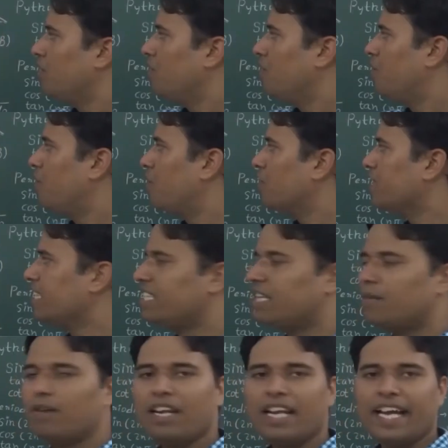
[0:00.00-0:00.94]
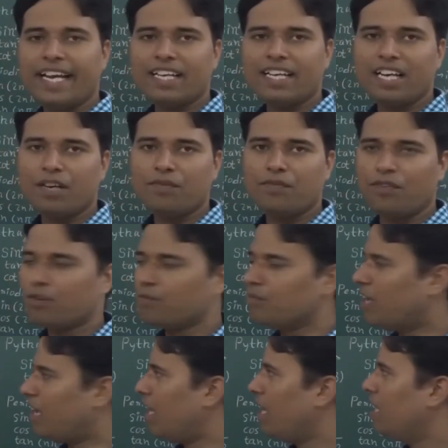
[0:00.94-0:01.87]
For the double angled
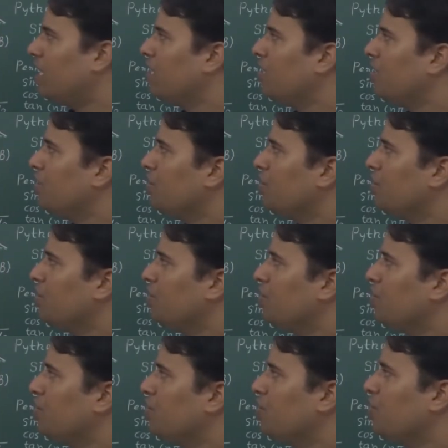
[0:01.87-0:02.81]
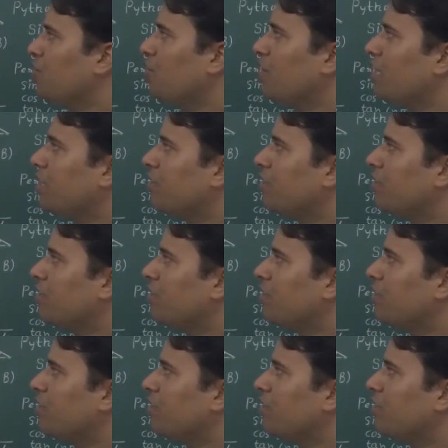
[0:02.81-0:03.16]
formula, you will